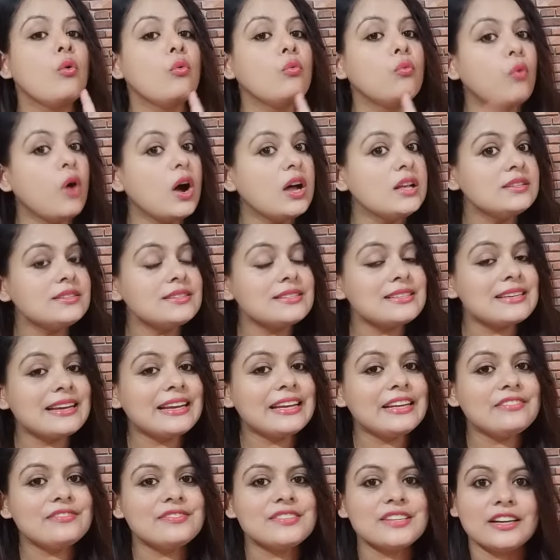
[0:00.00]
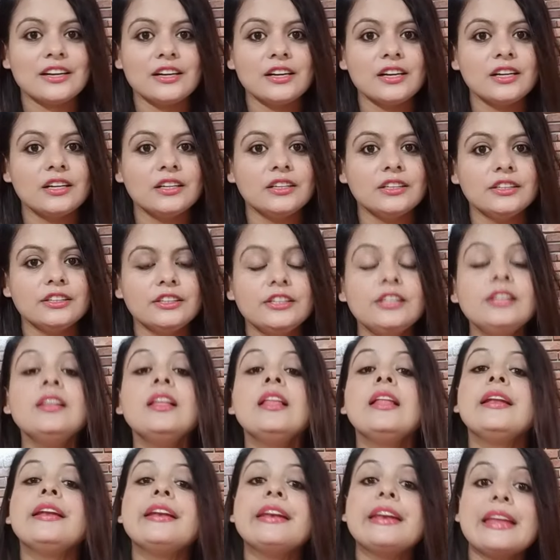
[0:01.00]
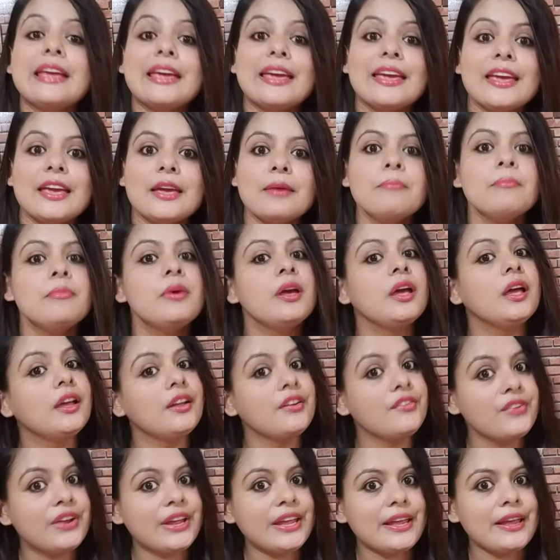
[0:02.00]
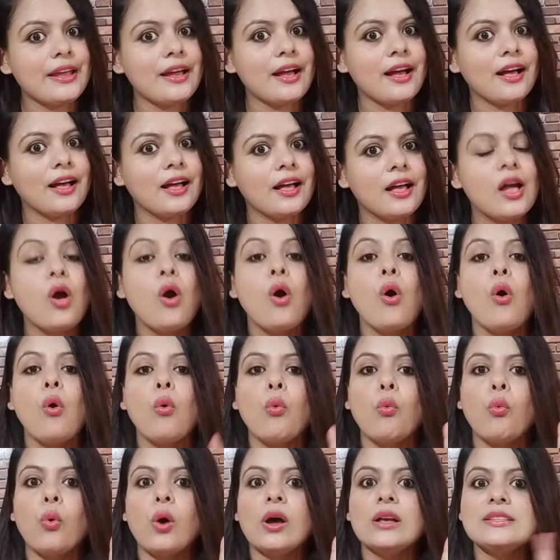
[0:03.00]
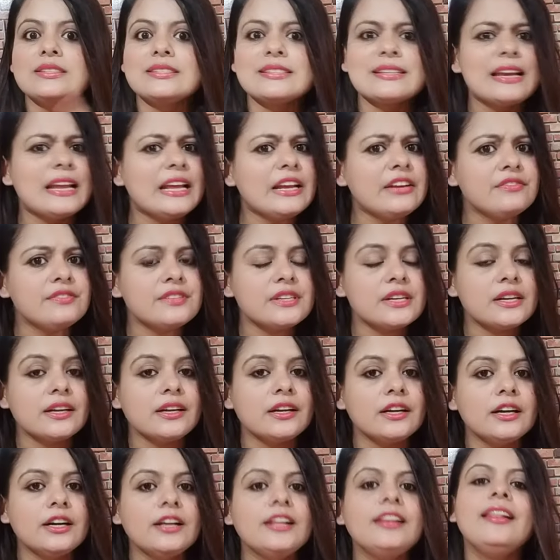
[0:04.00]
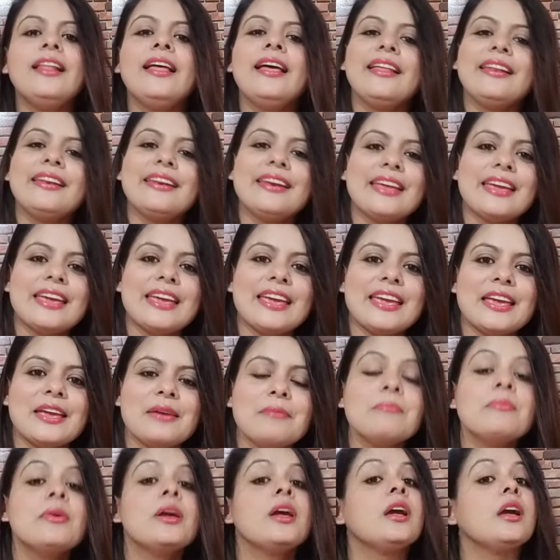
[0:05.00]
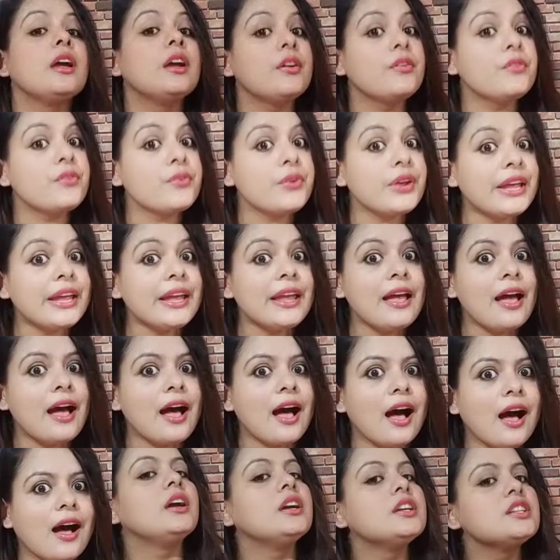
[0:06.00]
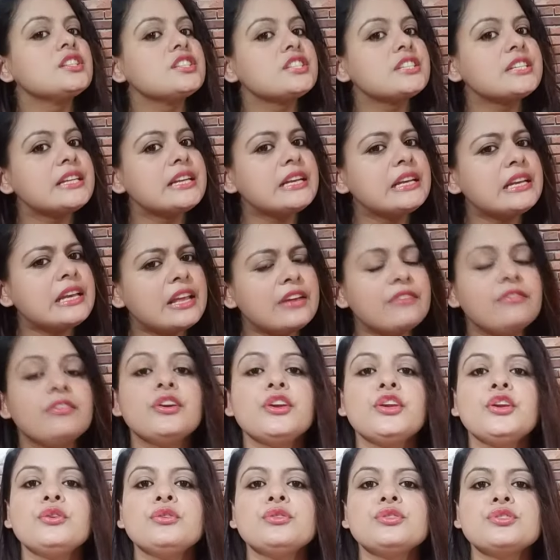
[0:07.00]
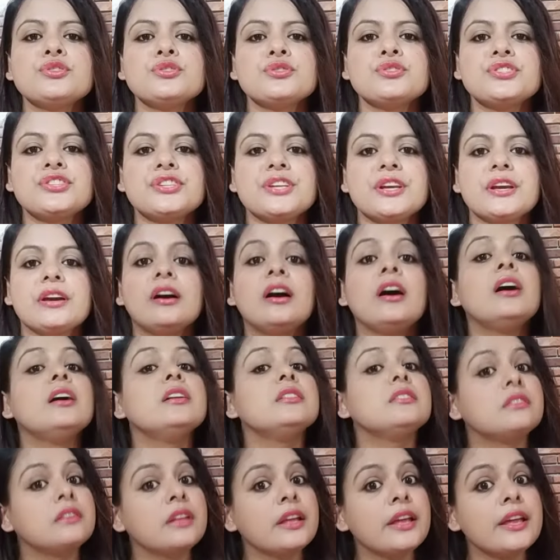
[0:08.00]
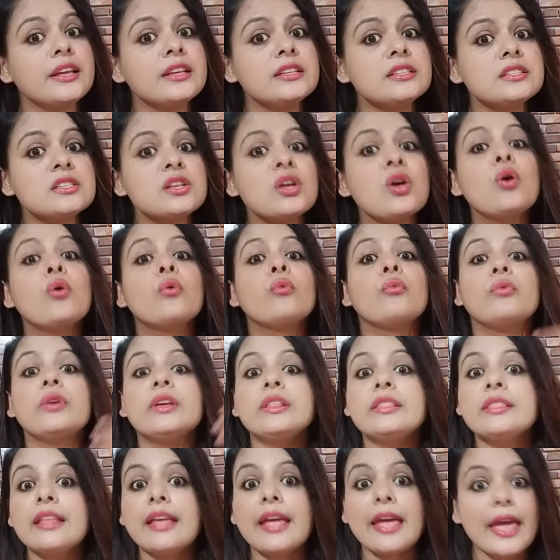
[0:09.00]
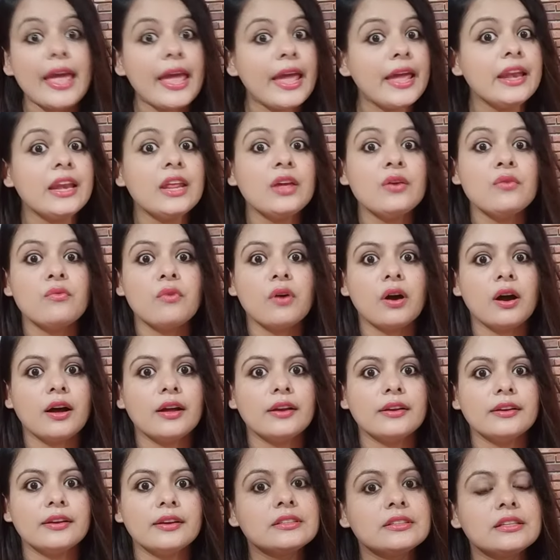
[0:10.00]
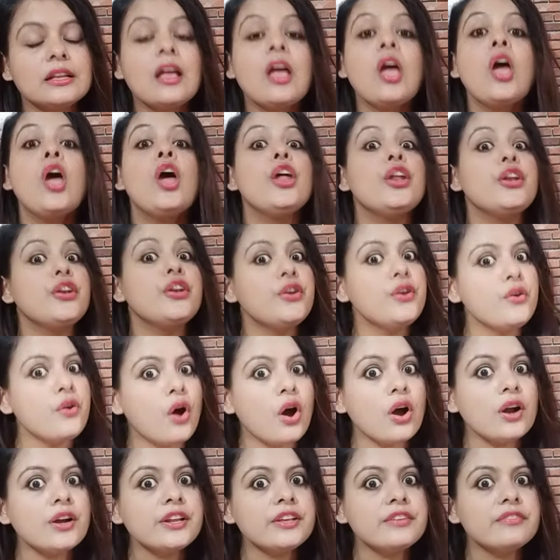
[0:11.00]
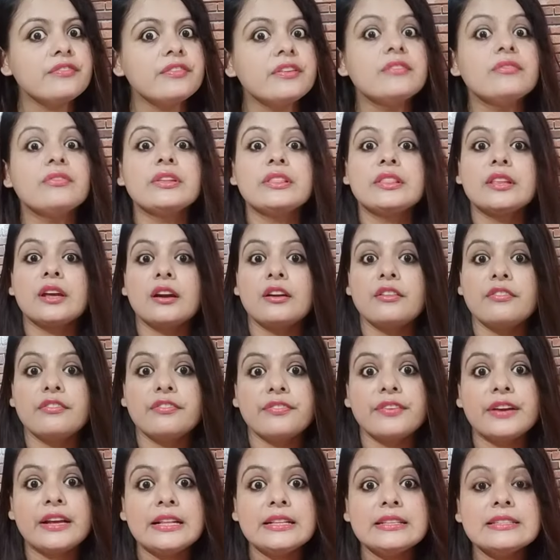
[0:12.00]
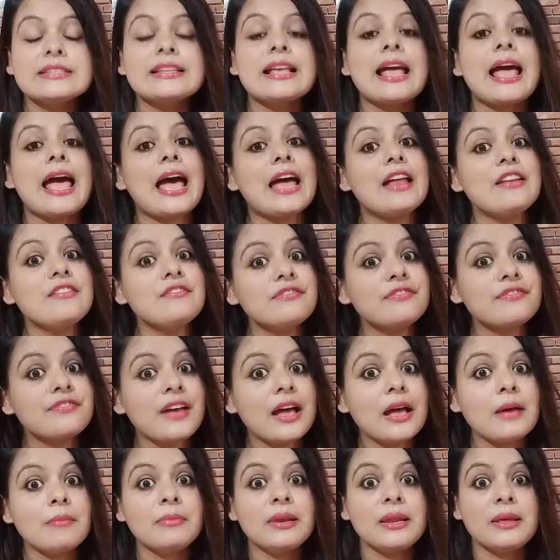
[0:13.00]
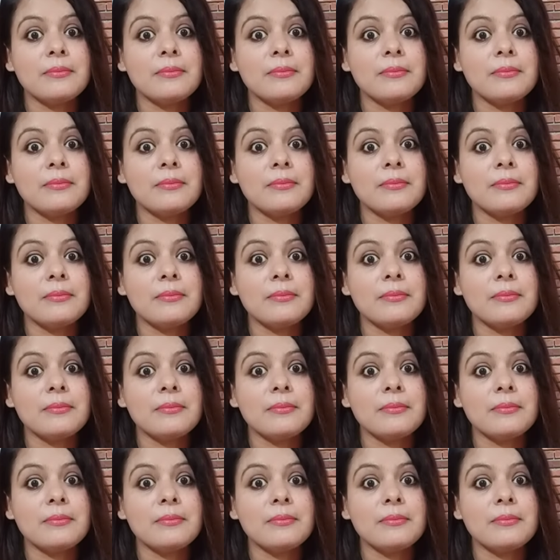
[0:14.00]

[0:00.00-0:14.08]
Once lived a girl named Ria. Once lived a girl named Ria. She never used to share her things with anyone, not even with her friends and family